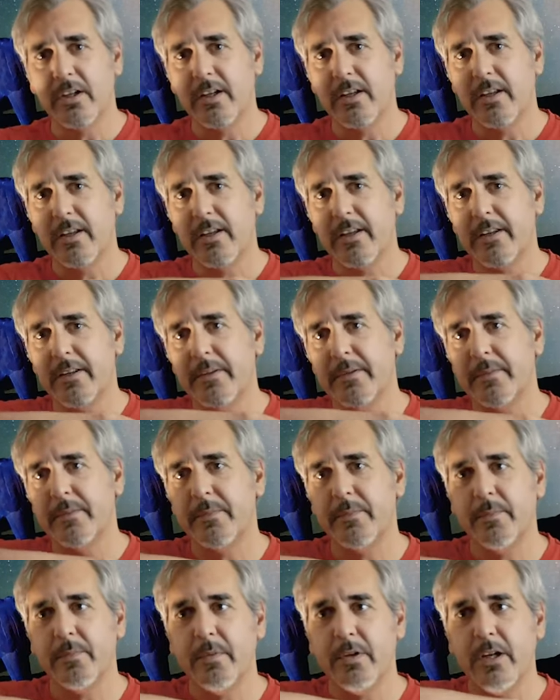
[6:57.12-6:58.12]

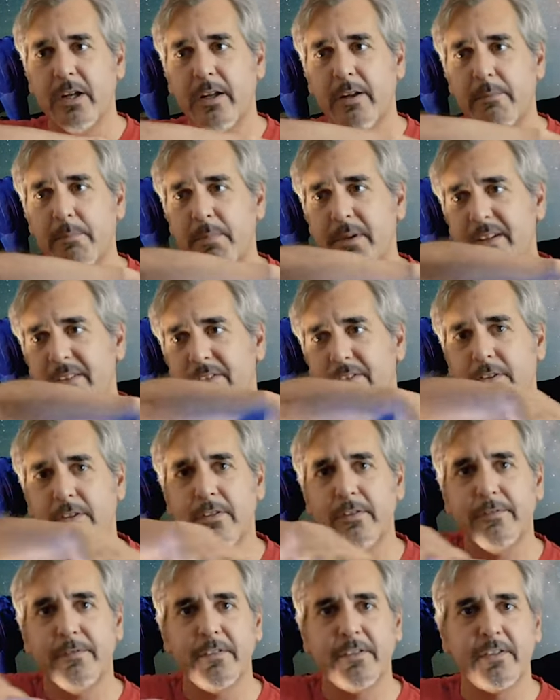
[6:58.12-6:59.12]
and a big
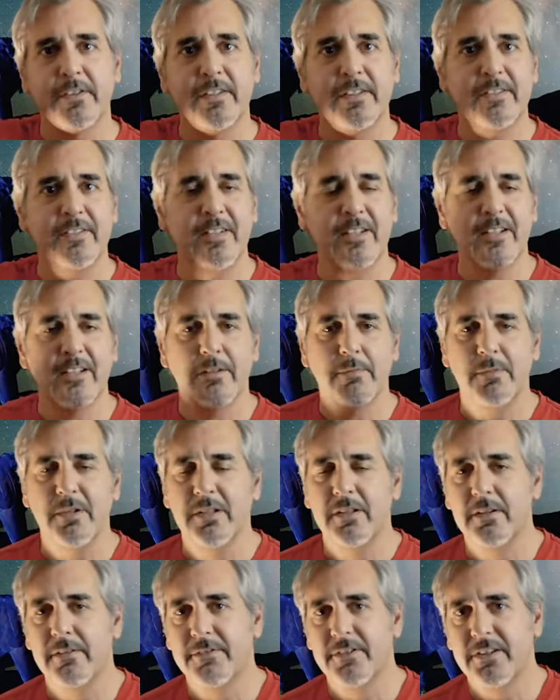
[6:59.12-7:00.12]
surface, let's say in the
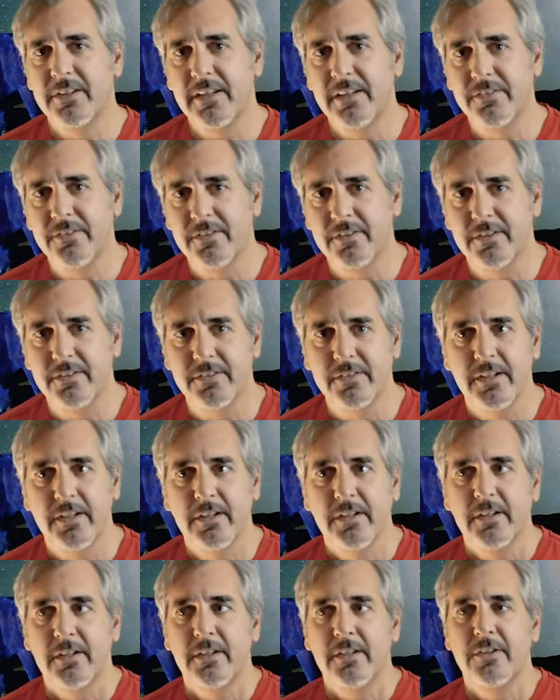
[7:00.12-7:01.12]
middle of a desert,
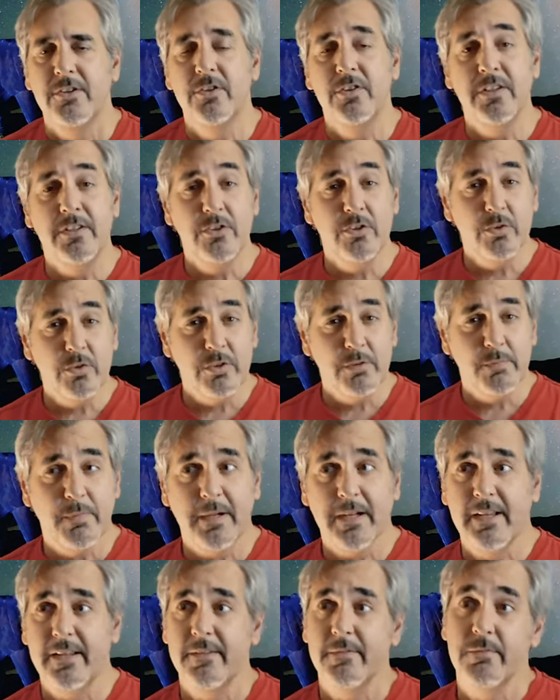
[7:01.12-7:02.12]
you can do
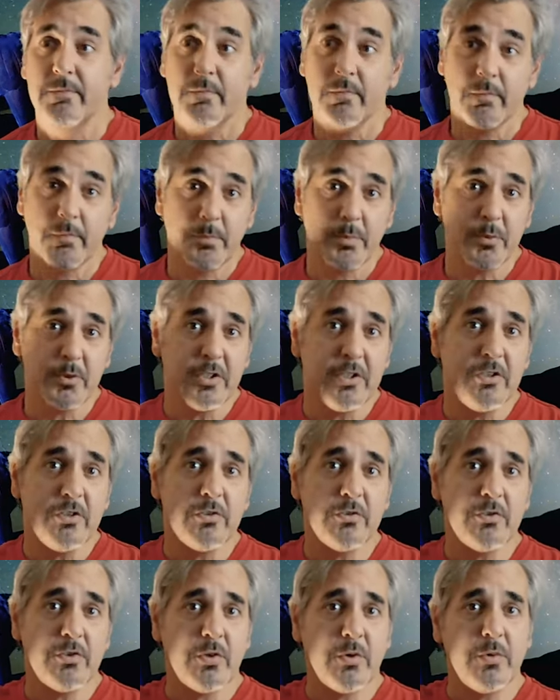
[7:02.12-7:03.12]
by putting
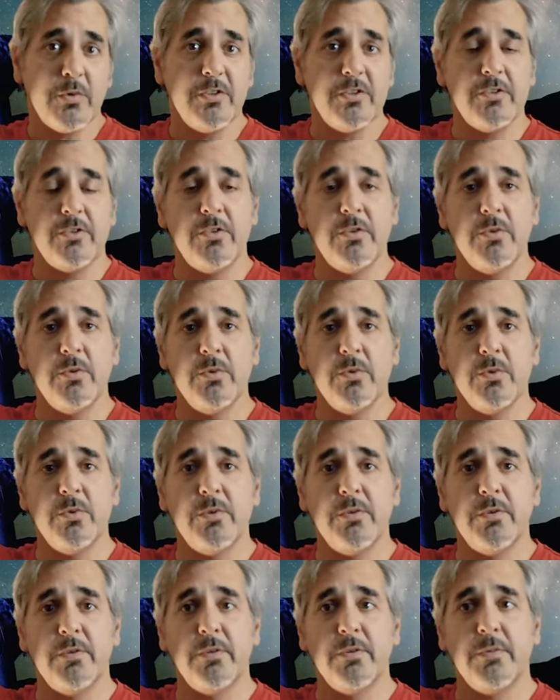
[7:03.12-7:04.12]
your drone
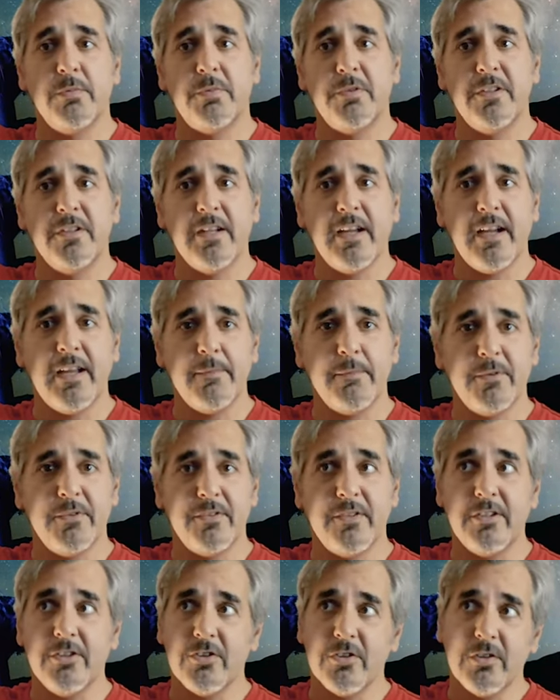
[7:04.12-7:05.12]
to a pretty high
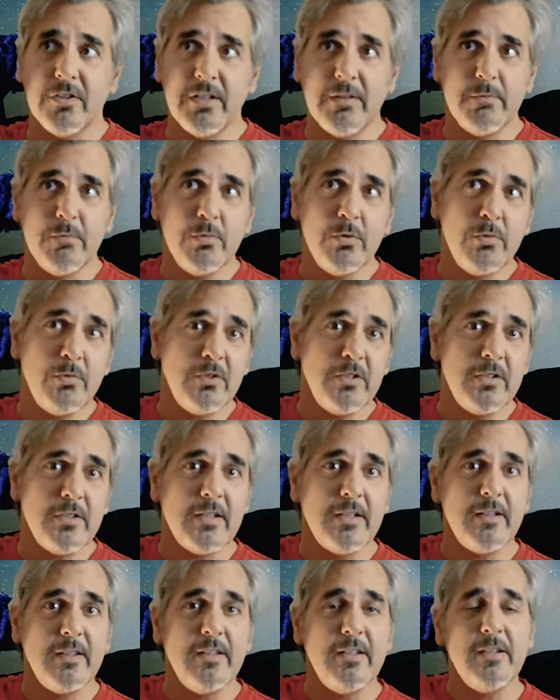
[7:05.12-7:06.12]
position and move it
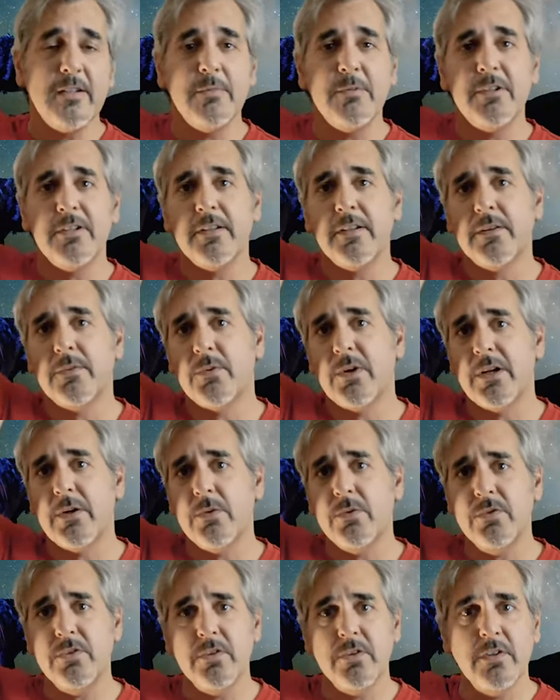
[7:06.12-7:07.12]
a little bit
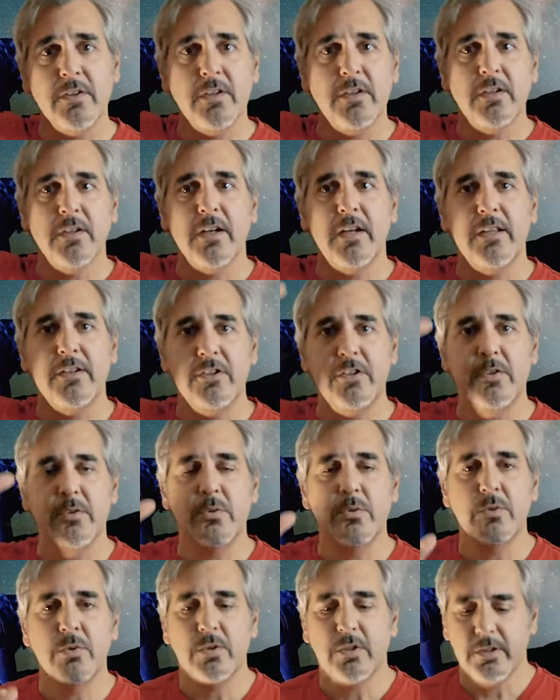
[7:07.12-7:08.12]
around, and
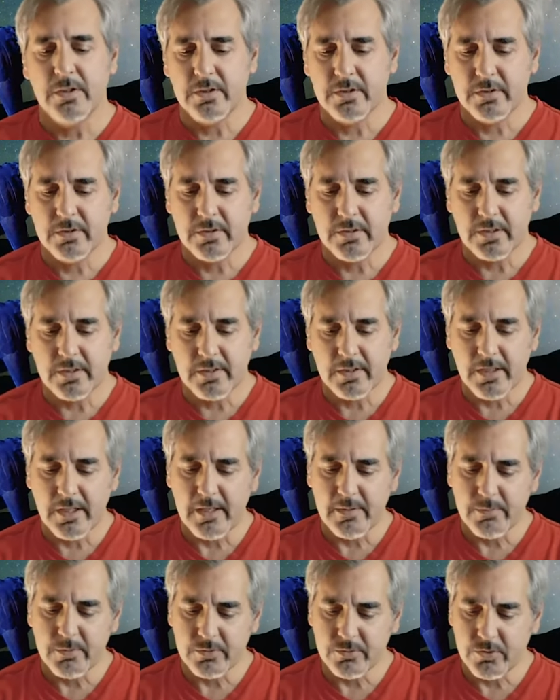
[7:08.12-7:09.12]
you are
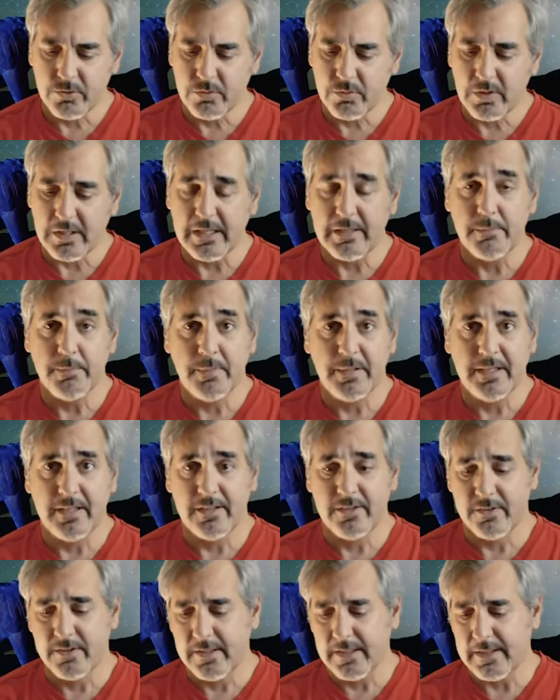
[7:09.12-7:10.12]
able to light
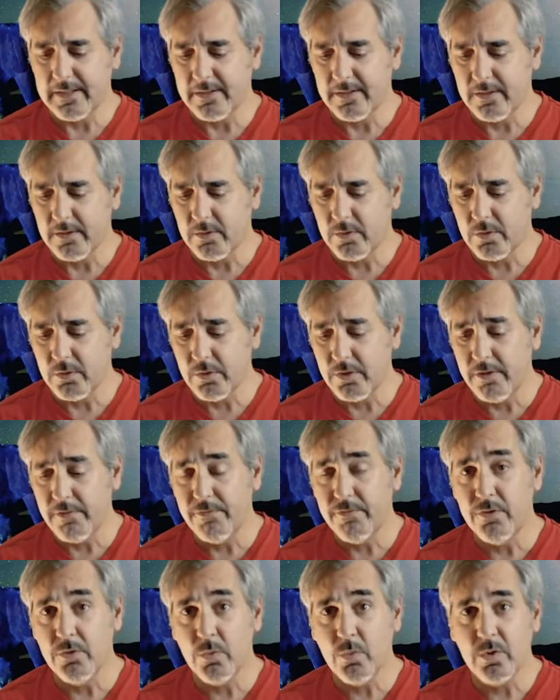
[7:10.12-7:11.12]
paint that. Or
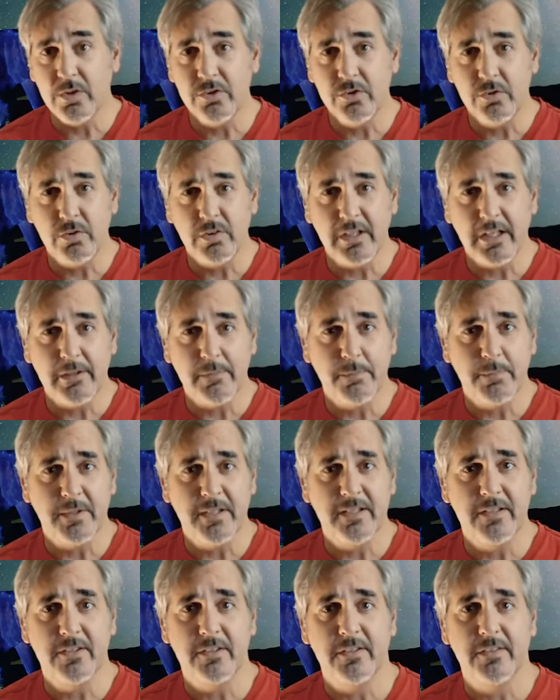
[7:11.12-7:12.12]
if you want to light
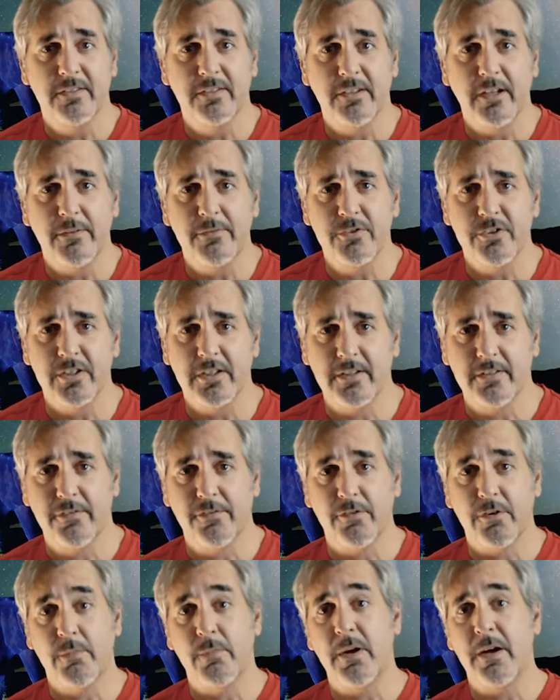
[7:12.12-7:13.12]
paint a subject
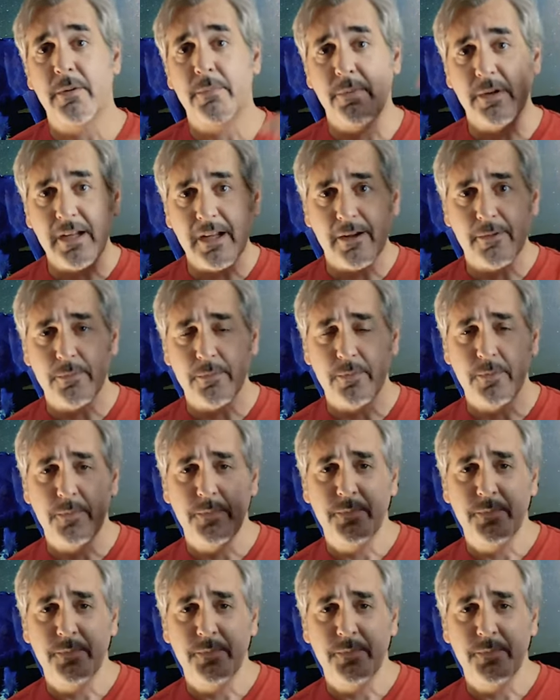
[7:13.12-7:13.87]
from above,